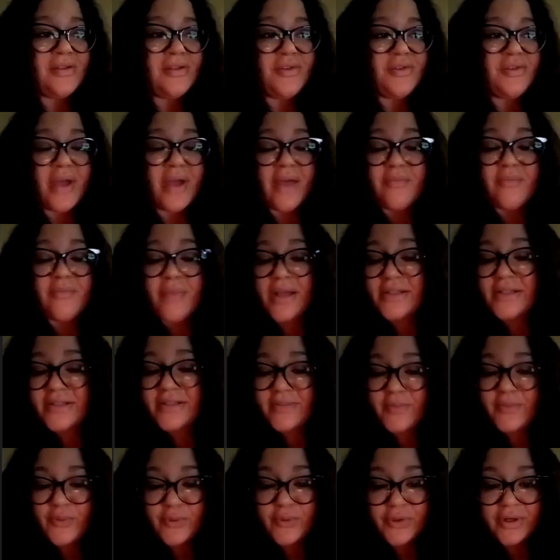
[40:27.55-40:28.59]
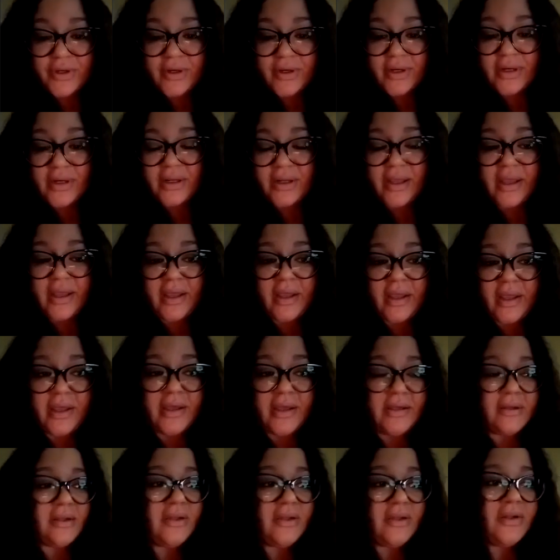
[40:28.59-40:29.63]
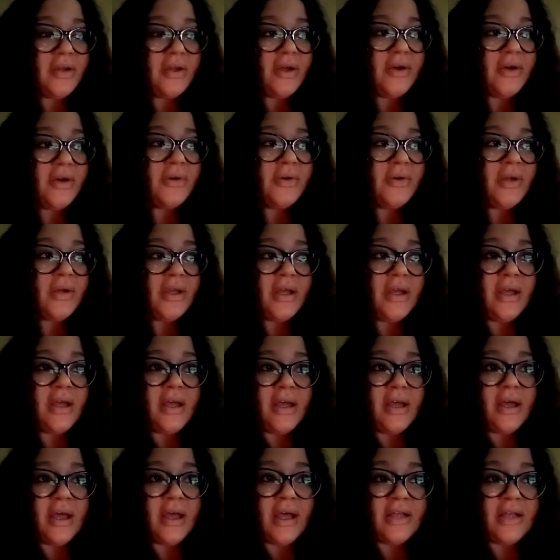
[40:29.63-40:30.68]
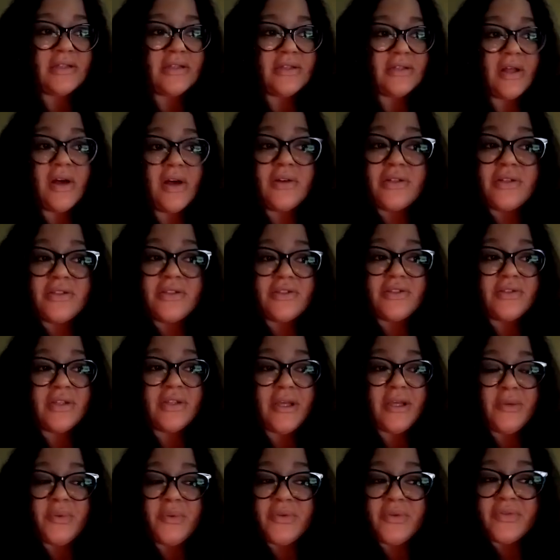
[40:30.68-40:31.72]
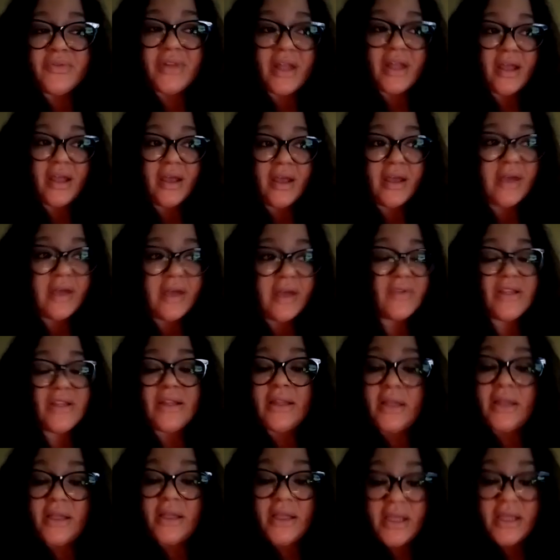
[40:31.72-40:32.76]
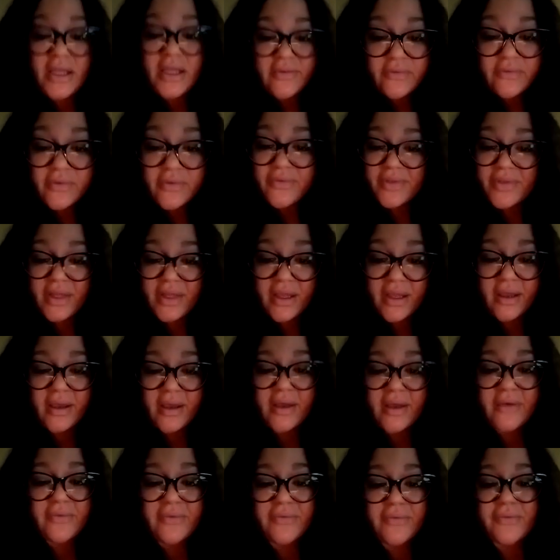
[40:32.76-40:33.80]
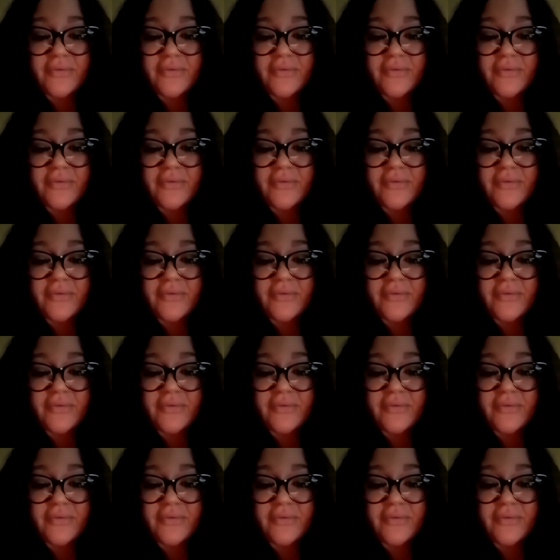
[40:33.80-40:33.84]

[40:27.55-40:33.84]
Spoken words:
you have my support, and you know, as long as you lead with love and leave with love,